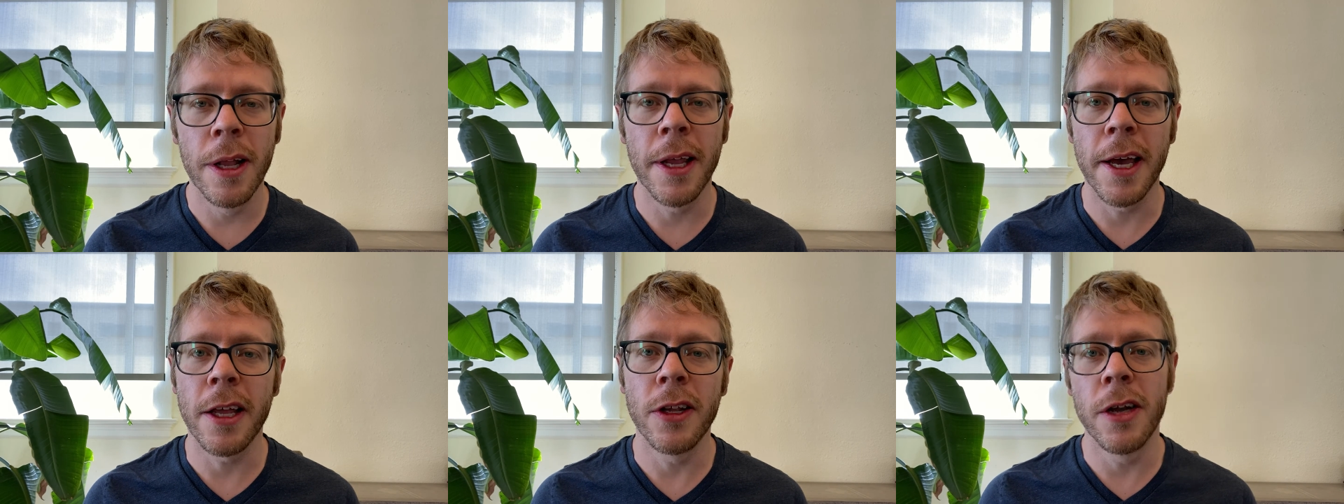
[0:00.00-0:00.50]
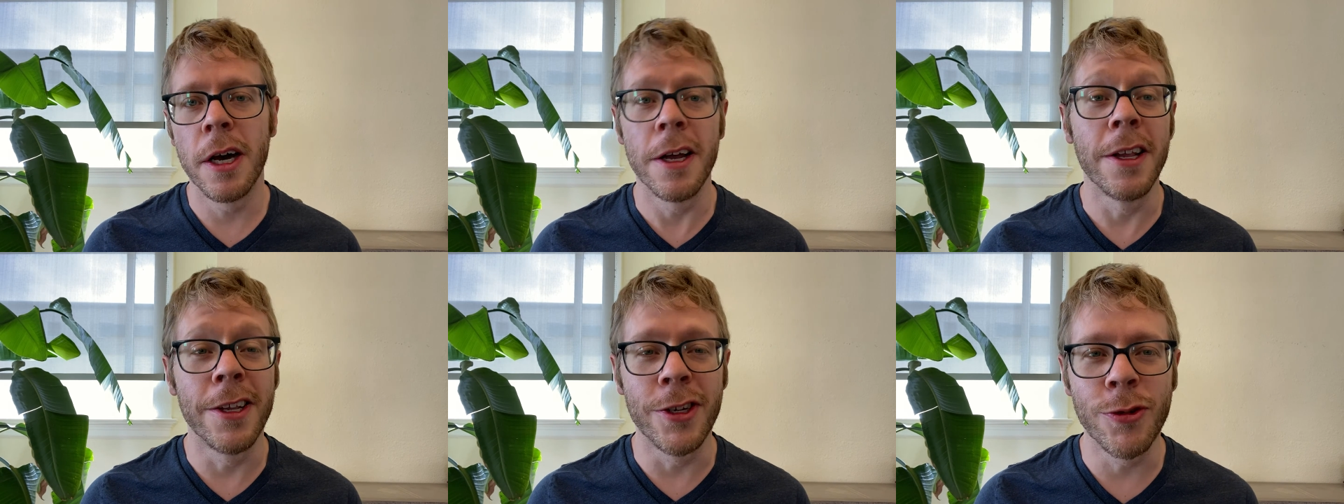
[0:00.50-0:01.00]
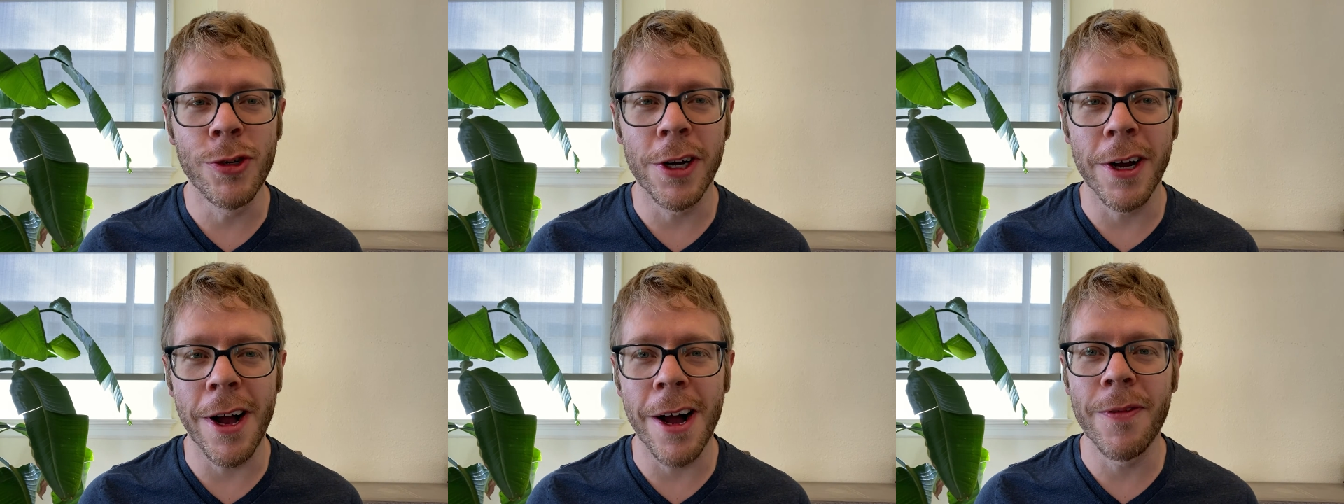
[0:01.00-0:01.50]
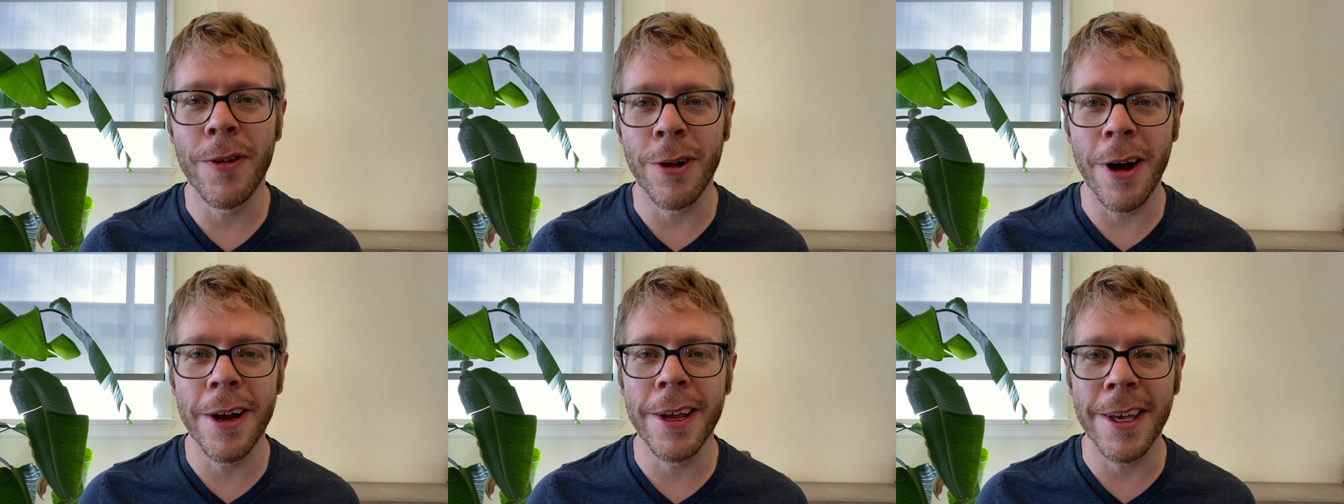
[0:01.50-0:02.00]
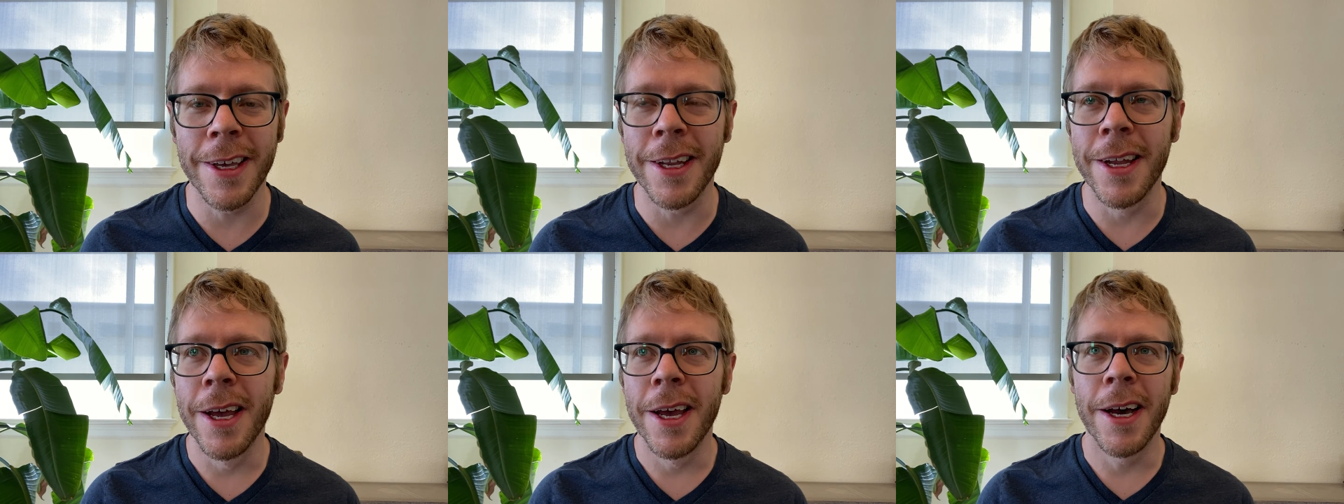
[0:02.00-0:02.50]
like, did you turn it off or on again?